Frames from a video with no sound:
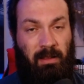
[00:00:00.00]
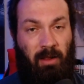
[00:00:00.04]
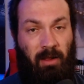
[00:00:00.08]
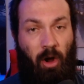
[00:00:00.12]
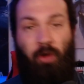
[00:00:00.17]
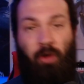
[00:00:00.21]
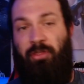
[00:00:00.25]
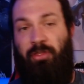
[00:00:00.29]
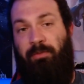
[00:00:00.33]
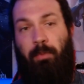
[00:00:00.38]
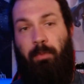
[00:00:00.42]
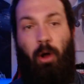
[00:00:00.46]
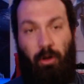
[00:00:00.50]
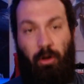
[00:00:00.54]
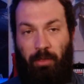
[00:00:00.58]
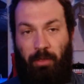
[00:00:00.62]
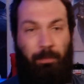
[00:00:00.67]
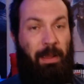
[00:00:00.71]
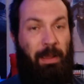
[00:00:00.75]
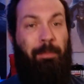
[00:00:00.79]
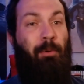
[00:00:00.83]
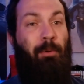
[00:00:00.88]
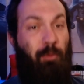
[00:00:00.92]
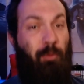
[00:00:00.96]
are the
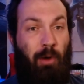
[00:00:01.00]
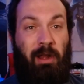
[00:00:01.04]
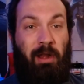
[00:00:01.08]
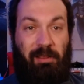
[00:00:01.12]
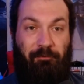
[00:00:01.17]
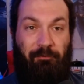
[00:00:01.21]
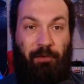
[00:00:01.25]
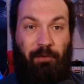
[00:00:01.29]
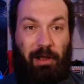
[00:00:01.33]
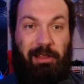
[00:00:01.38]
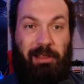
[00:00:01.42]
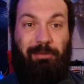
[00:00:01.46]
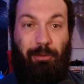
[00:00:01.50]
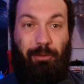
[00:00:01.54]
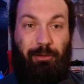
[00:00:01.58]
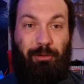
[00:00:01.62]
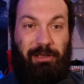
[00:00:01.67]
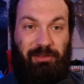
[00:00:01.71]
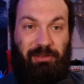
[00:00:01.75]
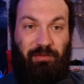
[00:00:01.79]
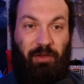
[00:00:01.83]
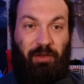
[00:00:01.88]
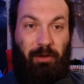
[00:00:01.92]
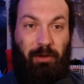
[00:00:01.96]
people running fucking
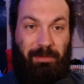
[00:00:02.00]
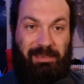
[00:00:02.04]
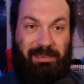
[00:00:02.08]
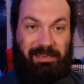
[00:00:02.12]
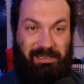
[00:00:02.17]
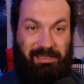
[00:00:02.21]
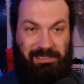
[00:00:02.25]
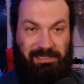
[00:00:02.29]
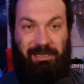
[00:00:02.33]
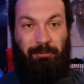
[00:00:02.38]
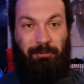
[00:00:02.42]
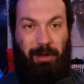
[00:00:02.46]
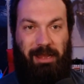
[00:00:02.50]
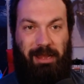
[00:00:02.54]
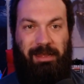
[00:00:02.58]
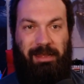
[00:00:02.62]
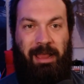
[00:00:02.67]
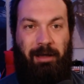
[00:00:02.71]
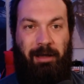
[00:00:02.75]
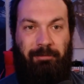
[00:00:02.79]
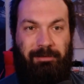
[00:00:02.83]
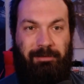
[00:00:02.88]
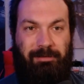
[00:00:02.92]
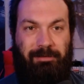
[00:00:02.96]
Lucasfilm and Disney right
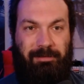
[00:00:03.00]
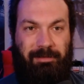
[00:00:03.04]
now.